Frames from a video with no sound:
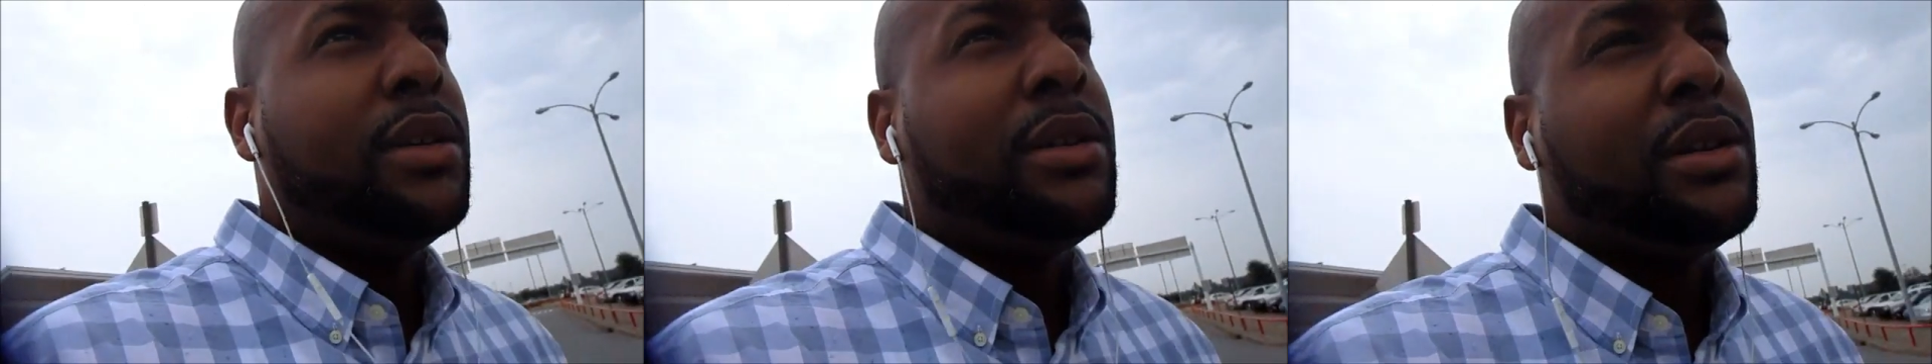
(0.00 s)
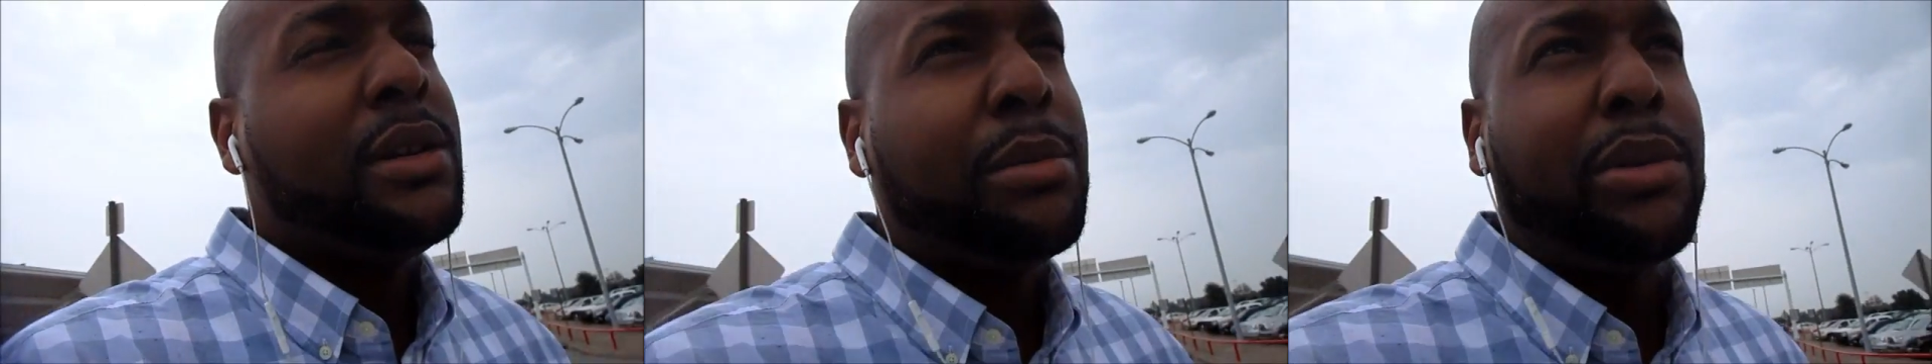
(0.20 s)

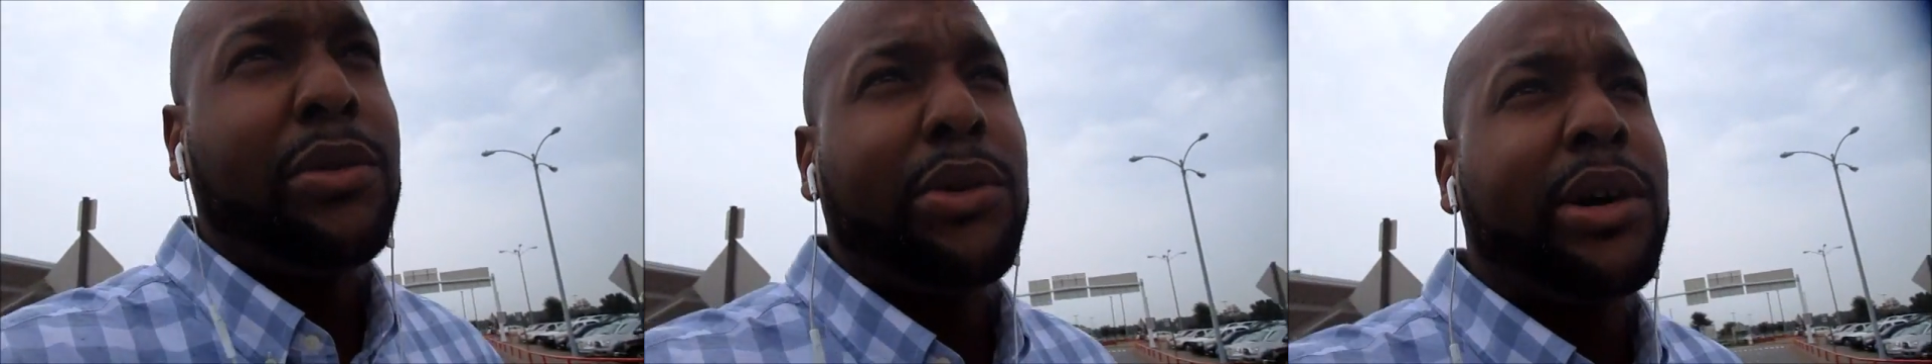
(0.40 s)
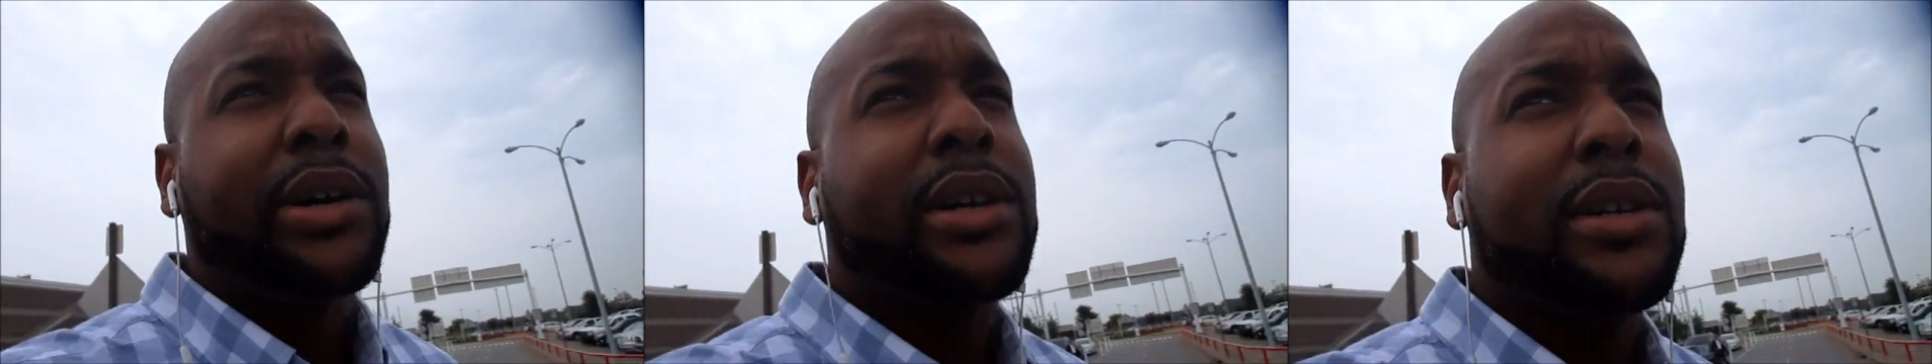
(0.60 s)
but
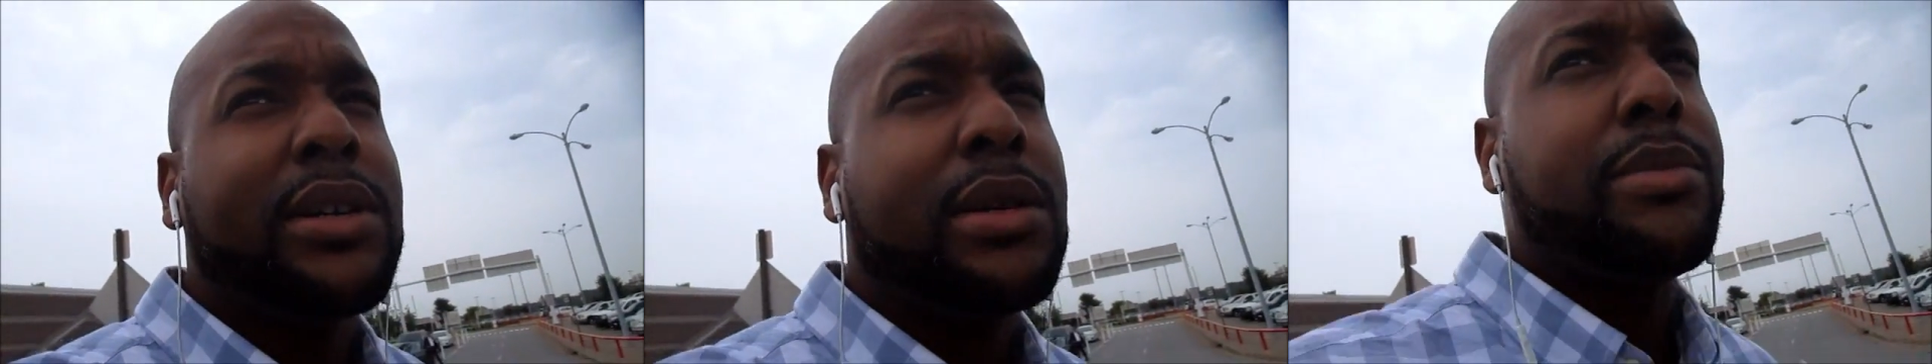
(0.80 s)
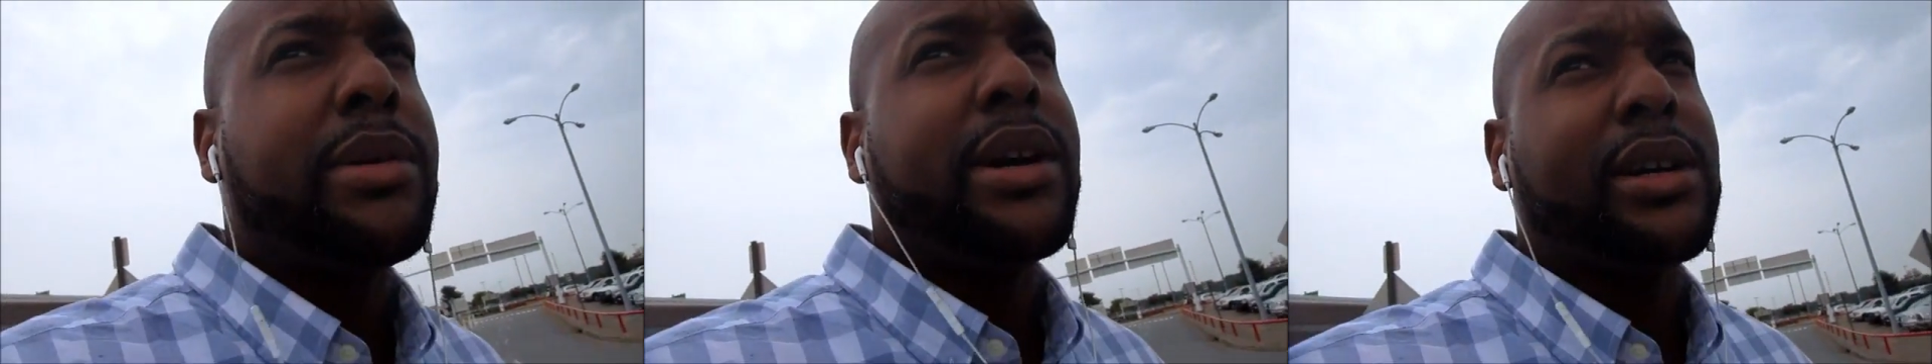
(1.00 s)
walking
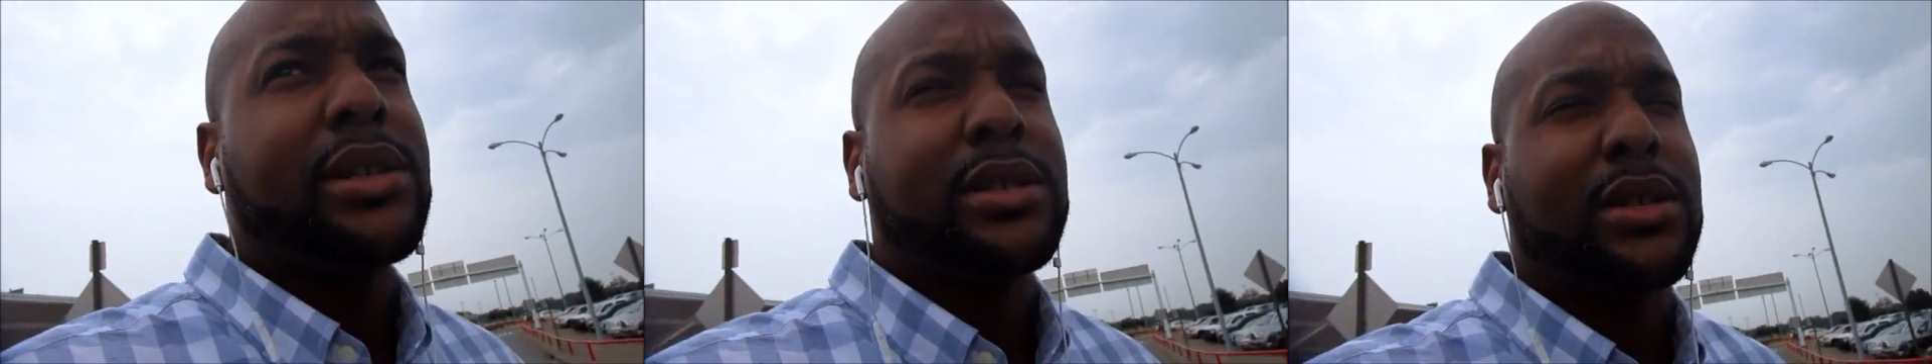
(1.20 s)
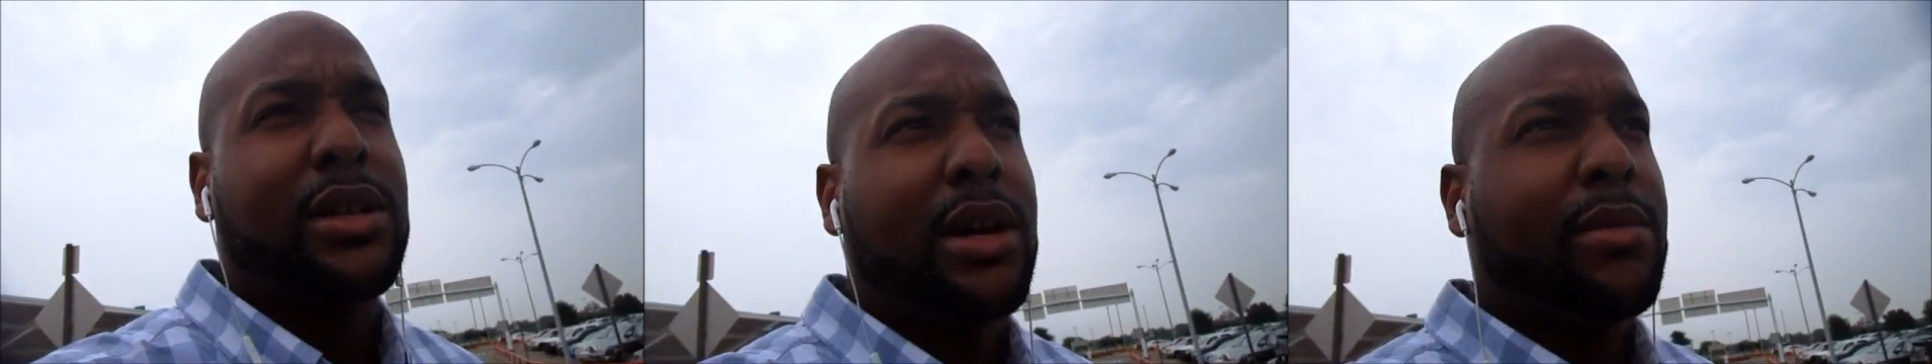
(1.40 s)
in the
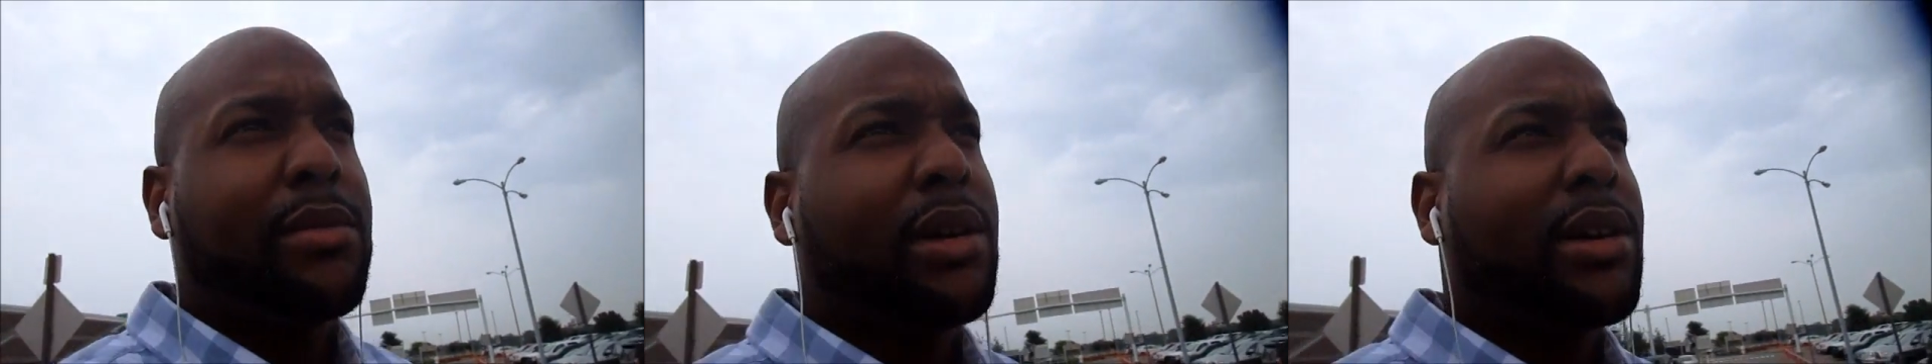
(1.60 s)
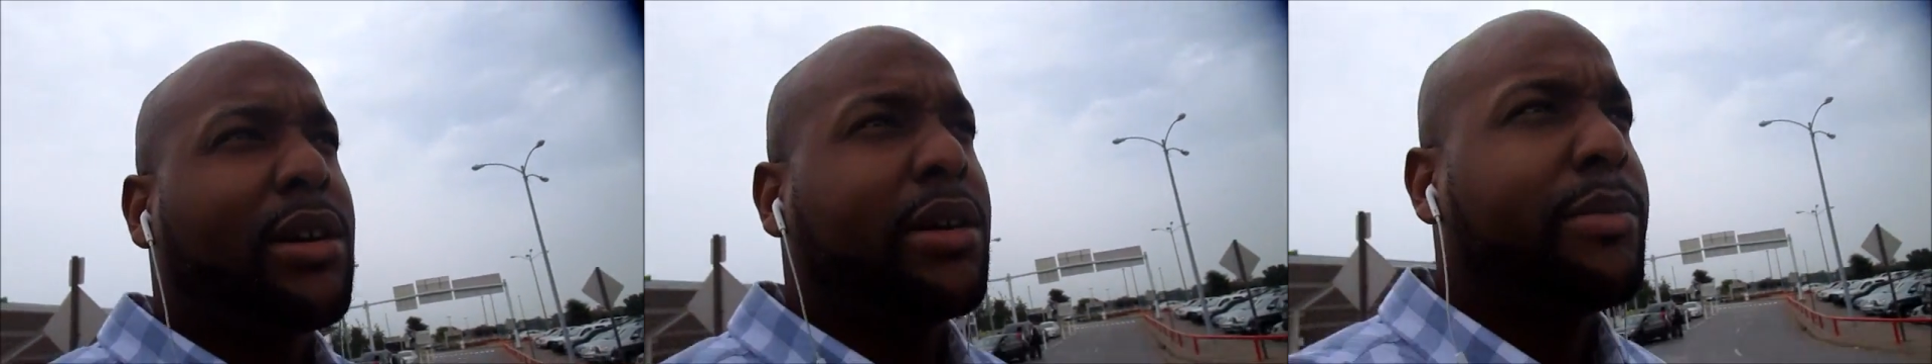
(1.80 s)
baggage claim
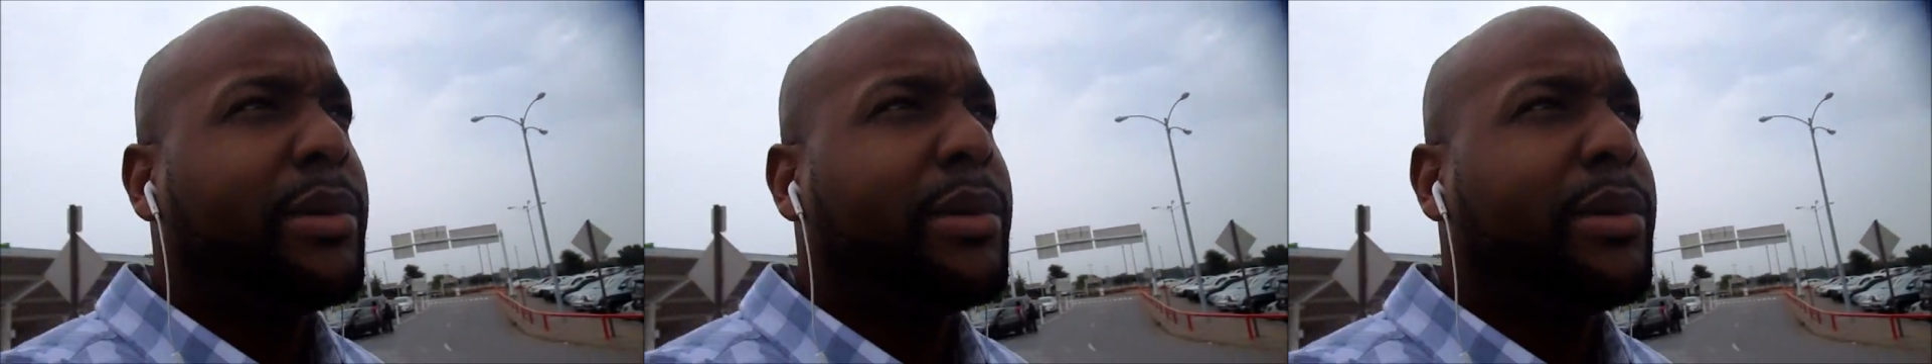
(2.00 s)
now,